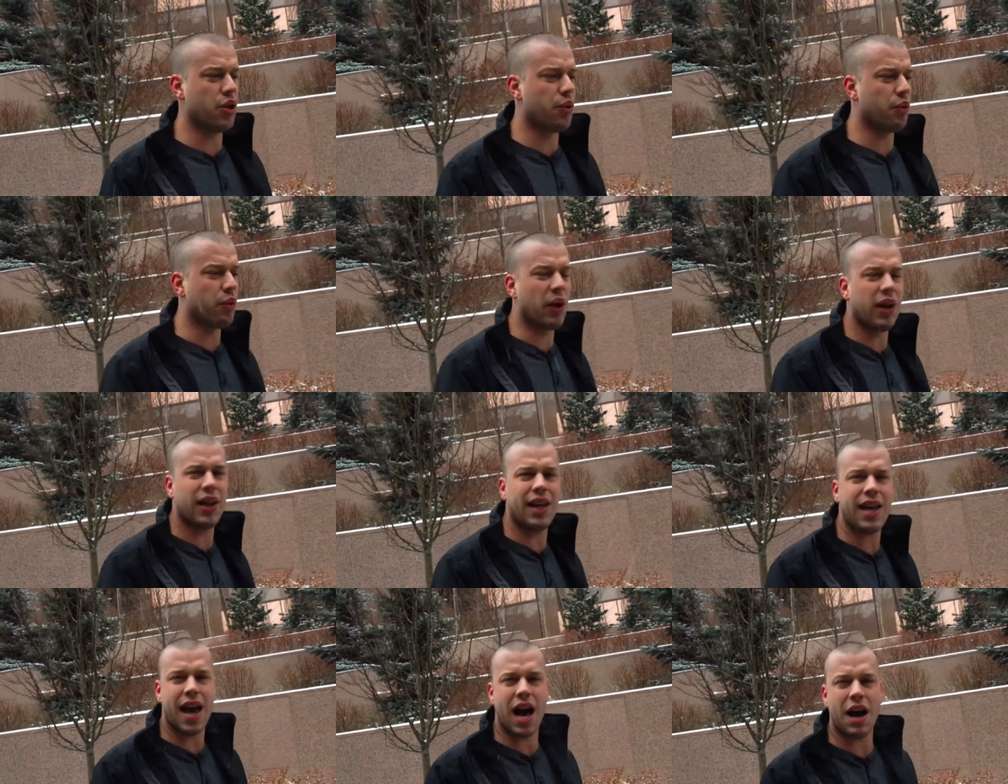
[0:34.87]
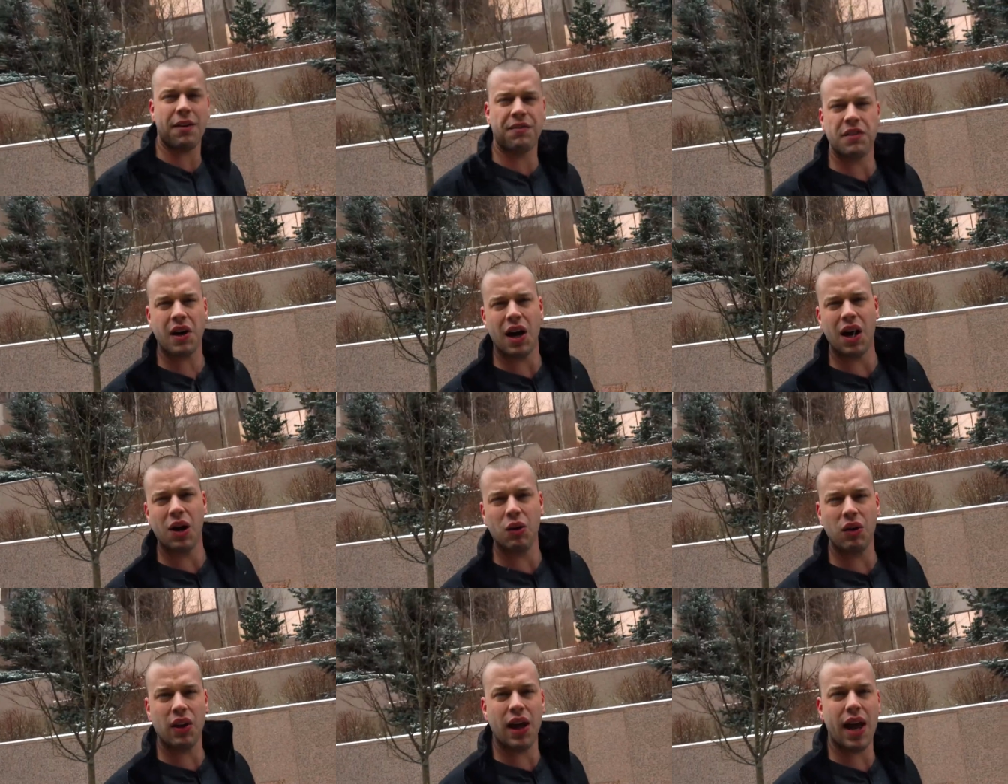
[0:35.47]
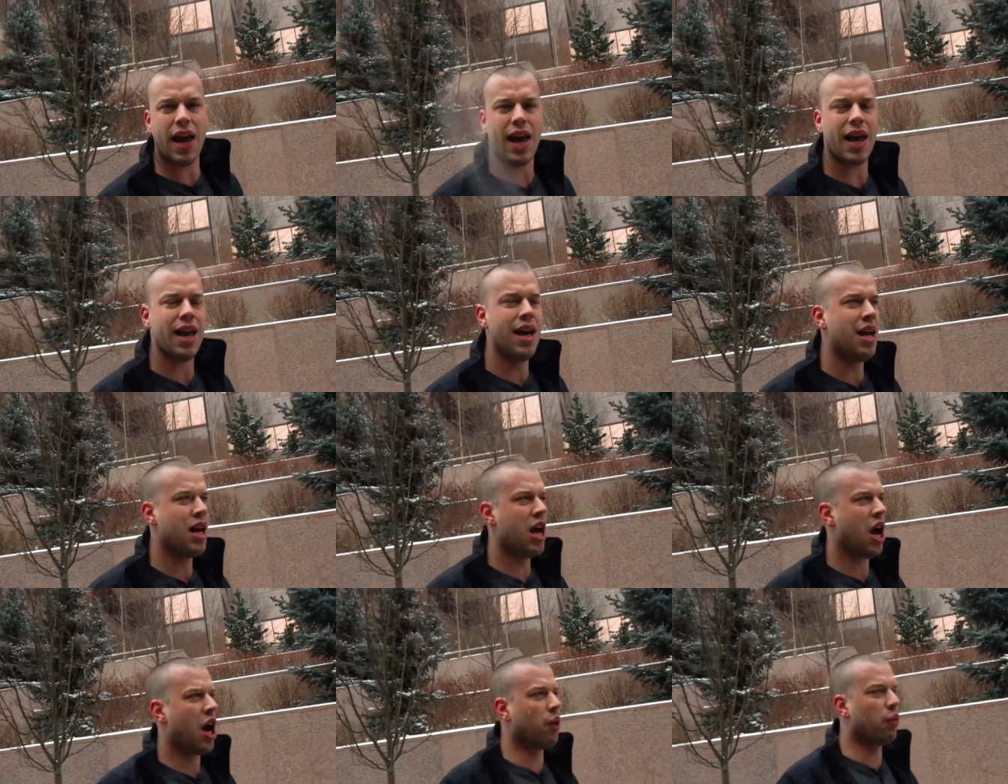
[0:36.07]
you really have to outlay
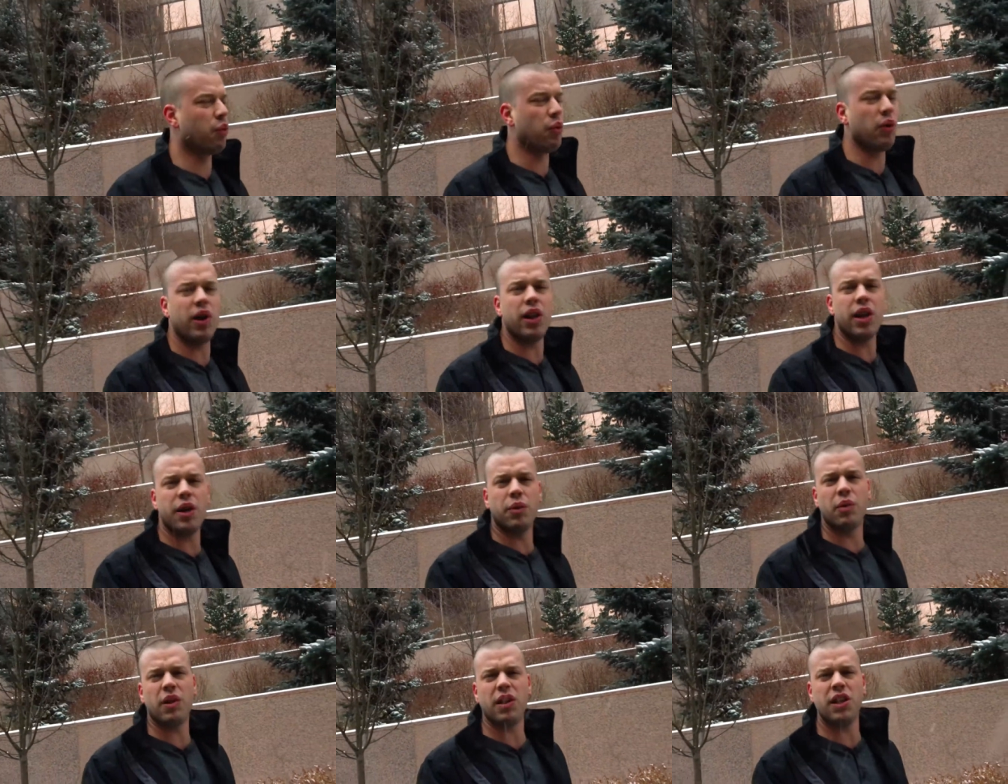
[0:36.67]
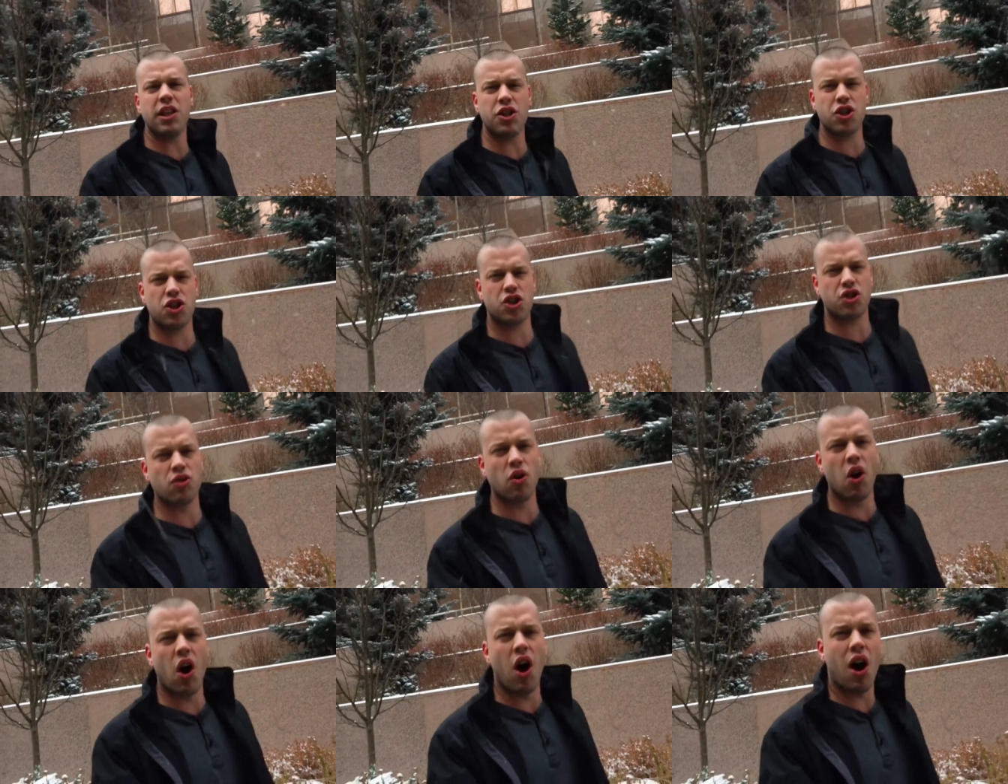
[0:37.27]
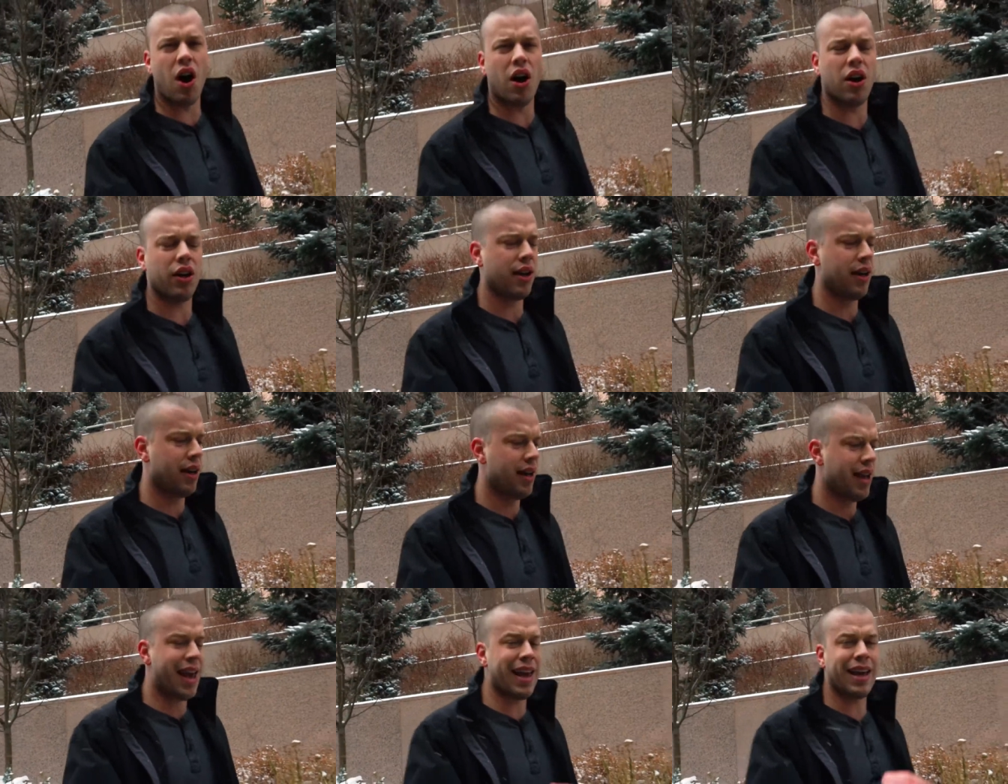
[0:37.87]
a really strong
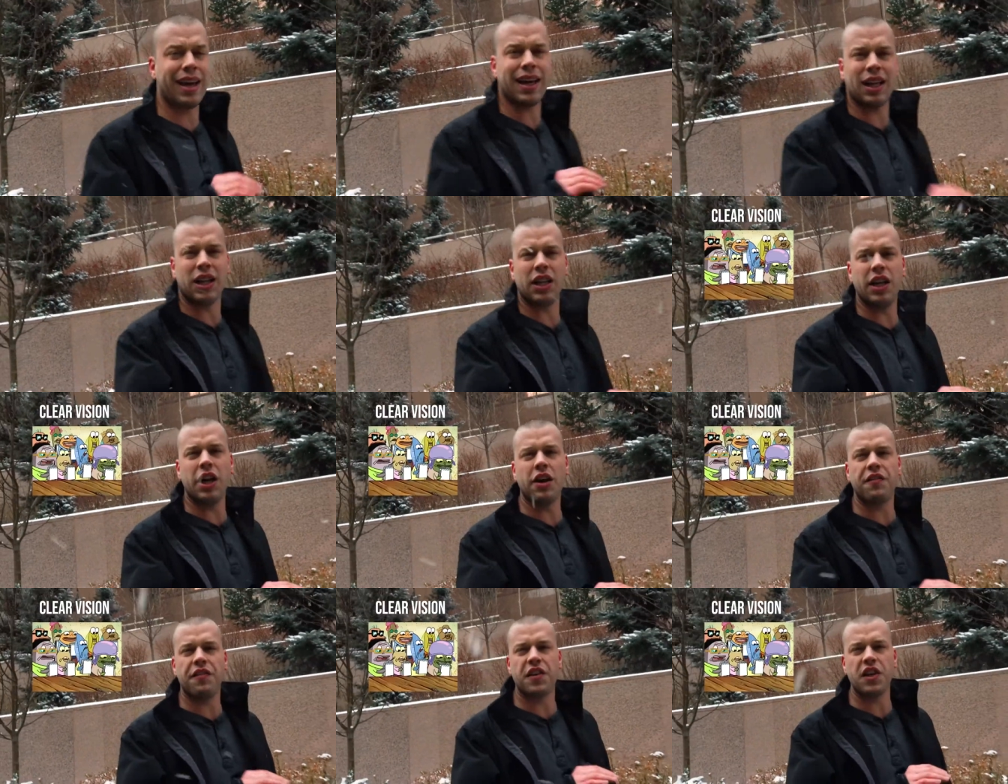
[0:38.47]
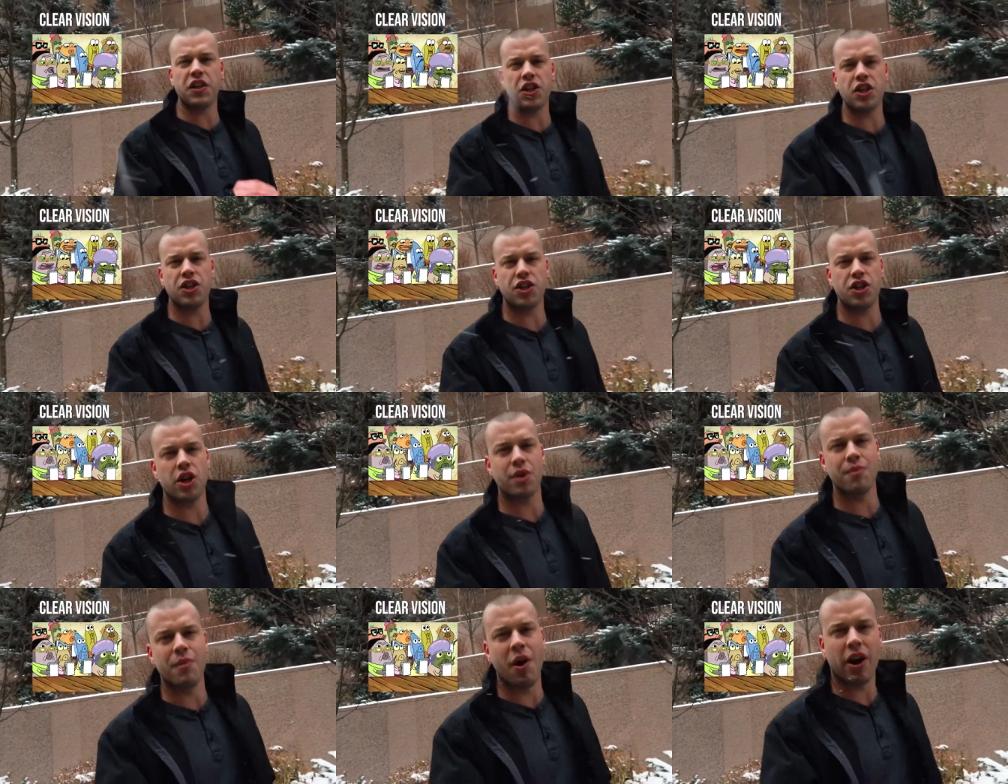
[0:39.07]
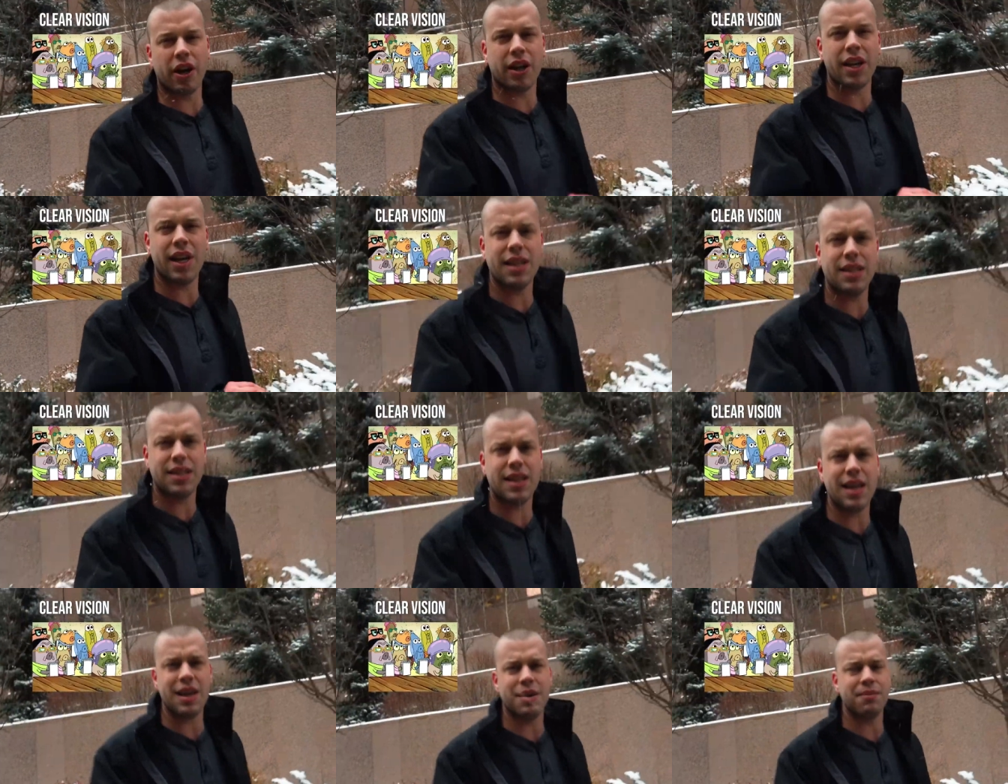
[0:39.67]
and clear vision to your marketing
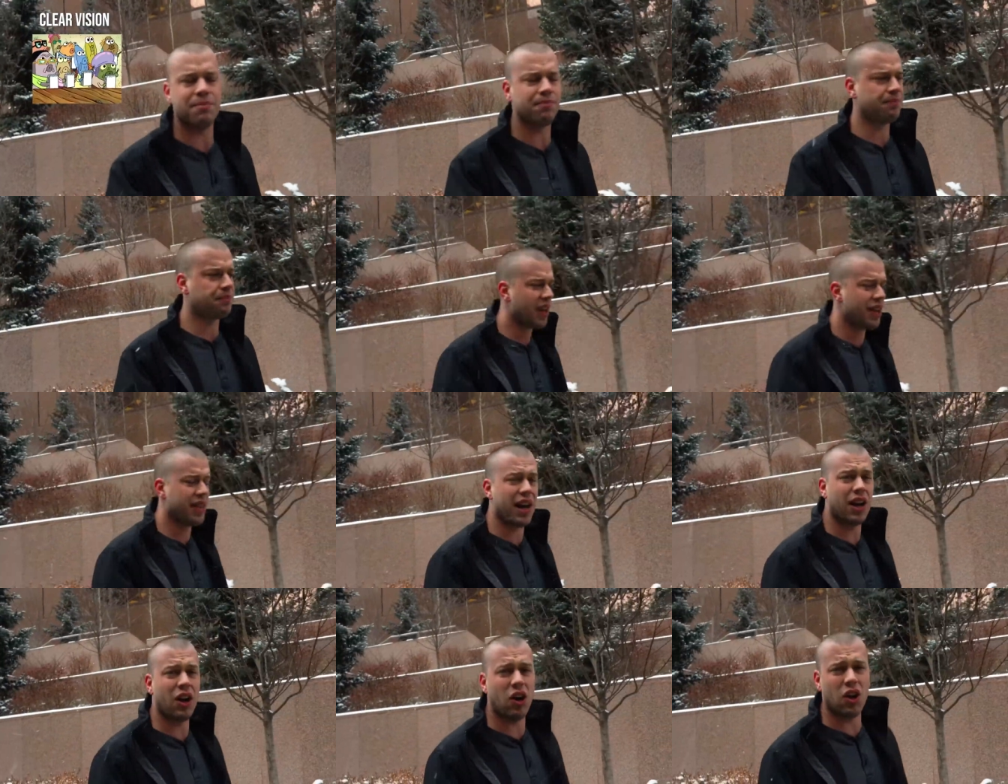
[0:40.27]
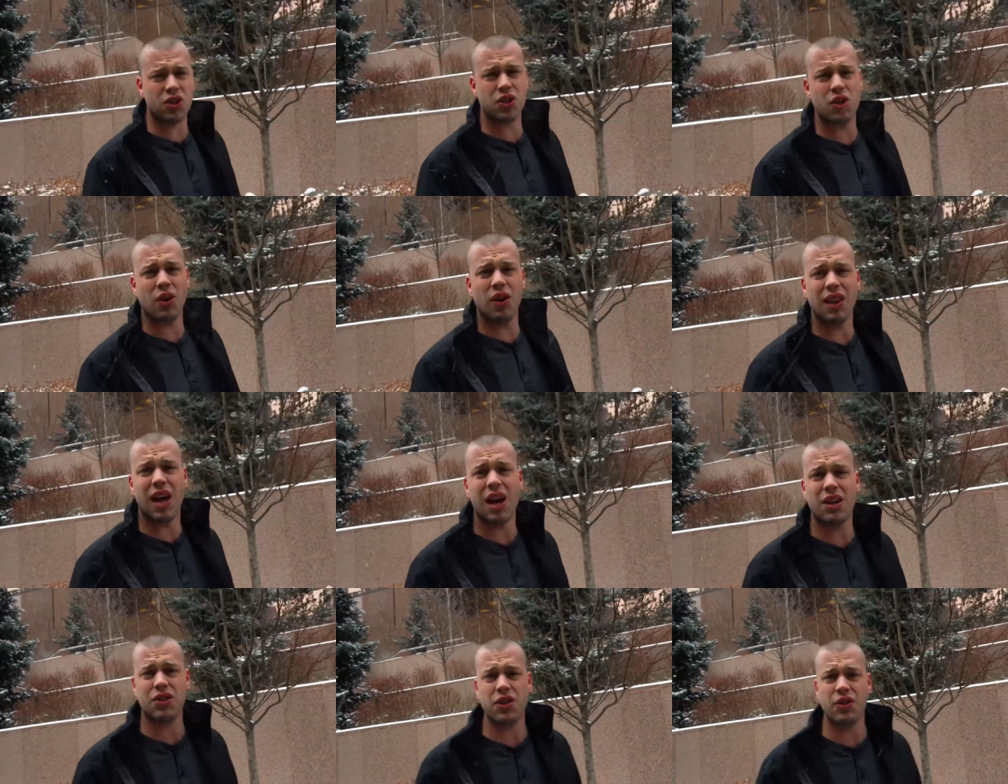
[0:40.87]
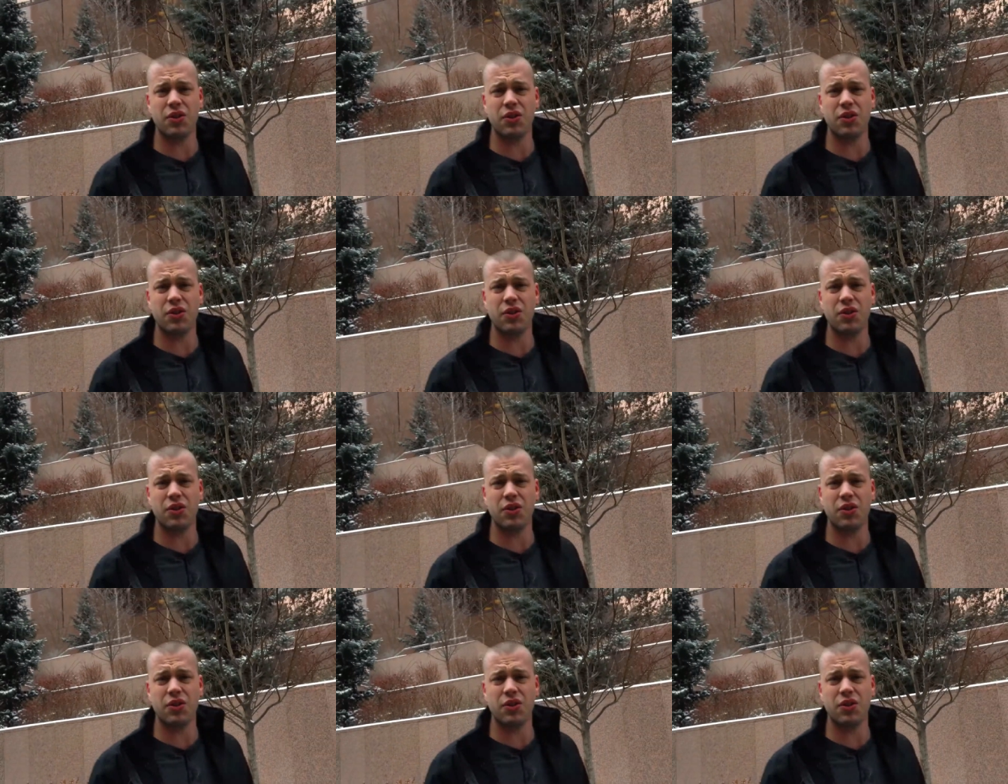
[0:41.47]
team that also allows